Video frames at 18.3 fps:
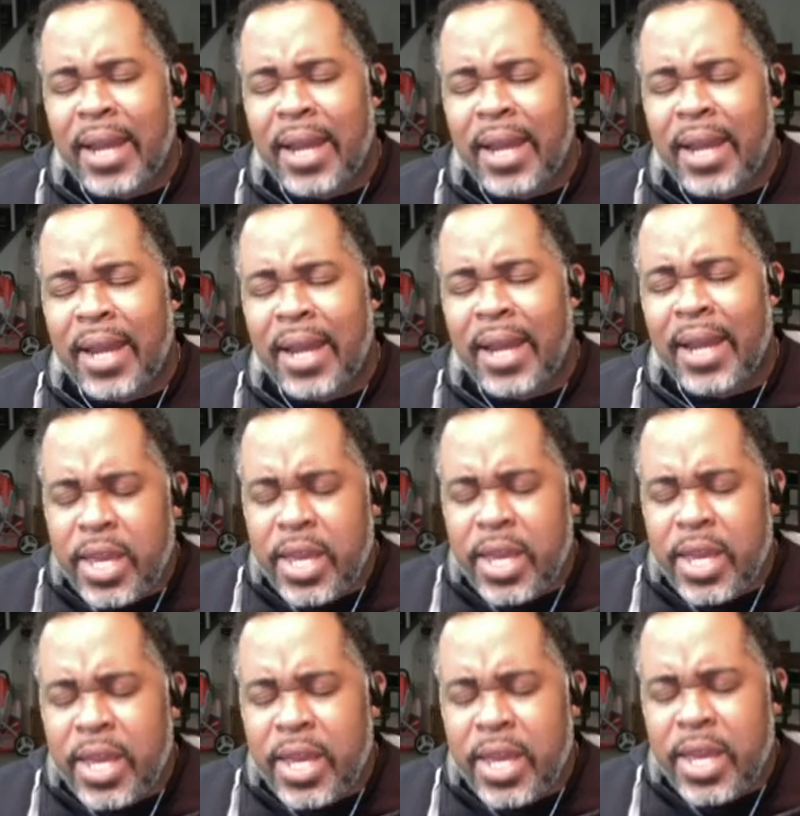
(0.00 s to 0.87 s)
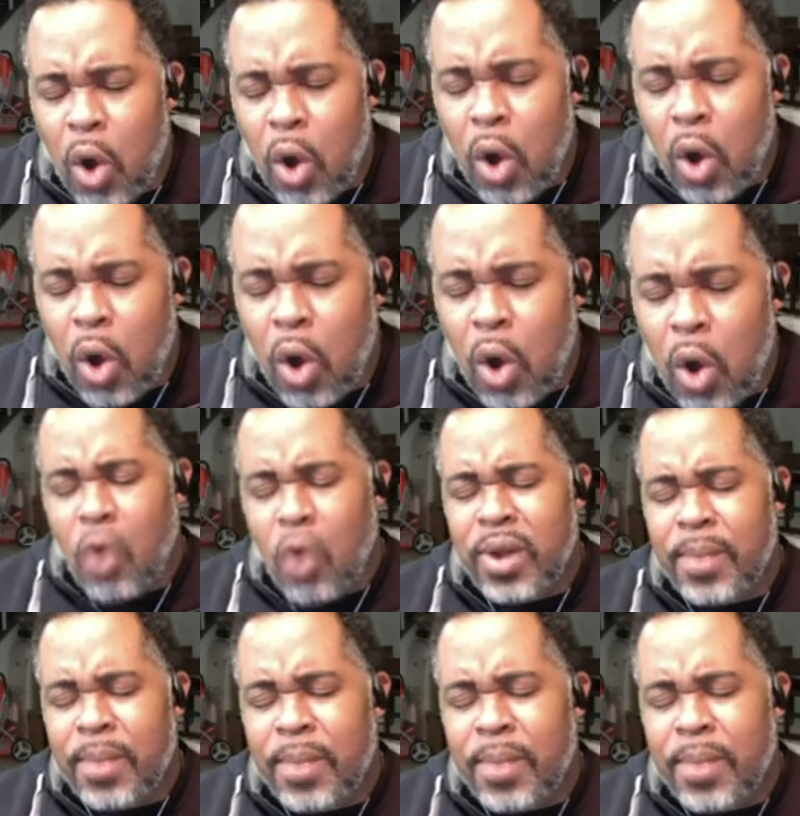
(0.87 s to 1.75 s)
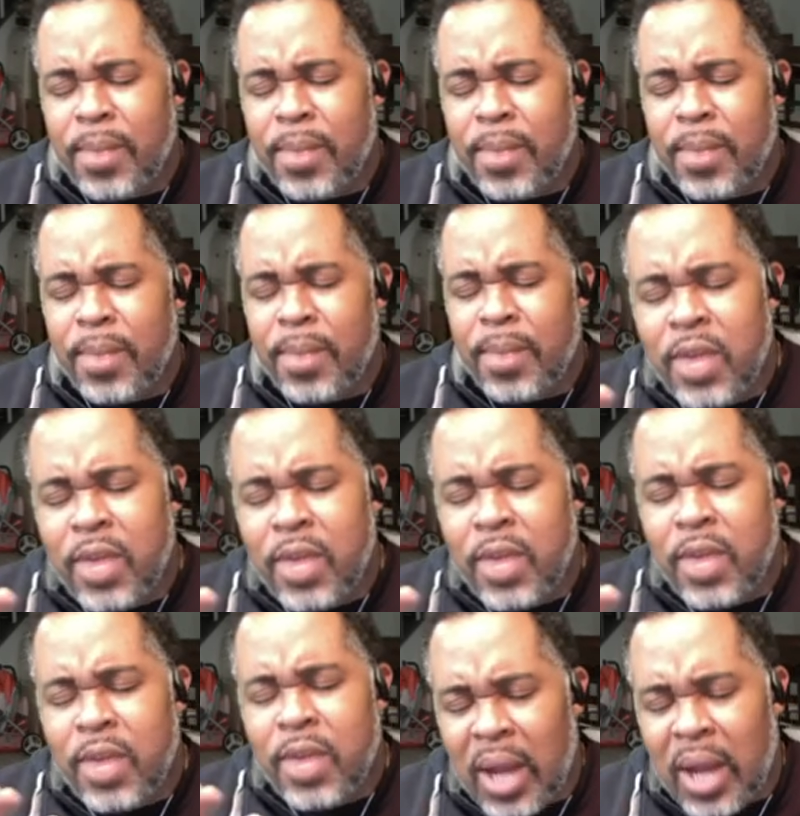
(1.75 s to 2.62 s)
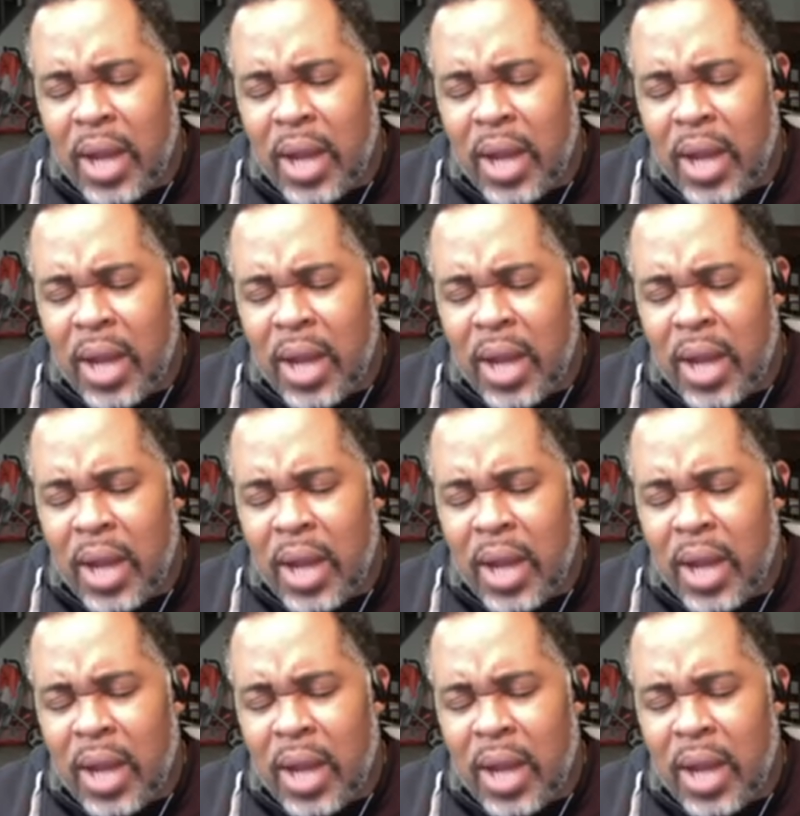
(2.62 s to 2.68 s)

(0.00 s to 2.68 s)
We give you all glory. We give you all